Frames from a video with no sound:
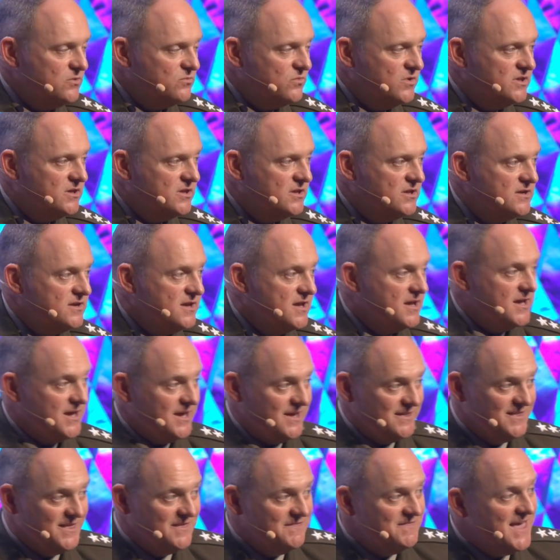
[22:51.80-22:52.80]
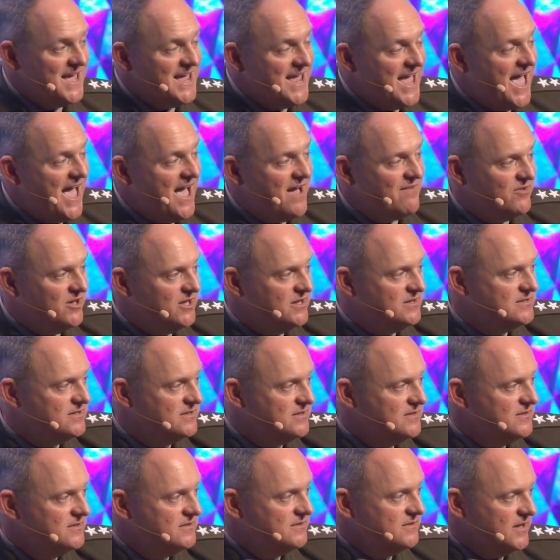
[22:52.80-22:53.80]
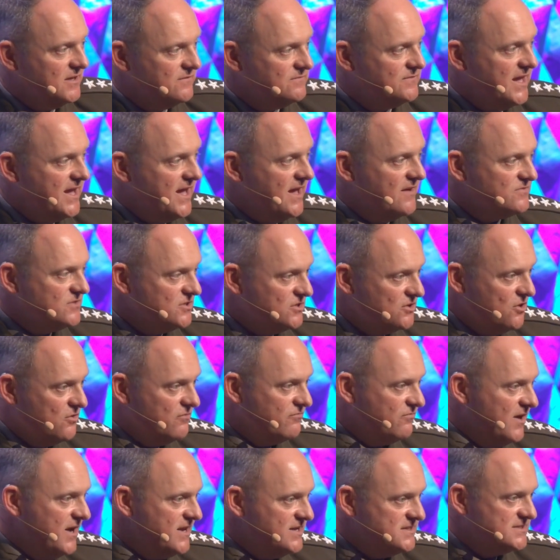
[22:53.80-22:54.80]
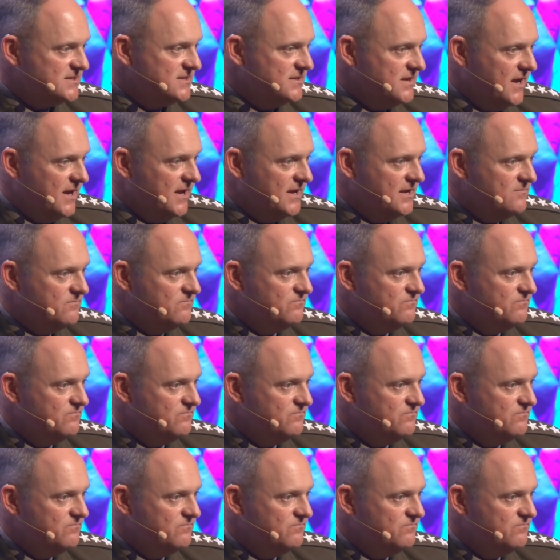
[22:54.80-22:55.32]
with it, and then they have it if they have to go fight tonight.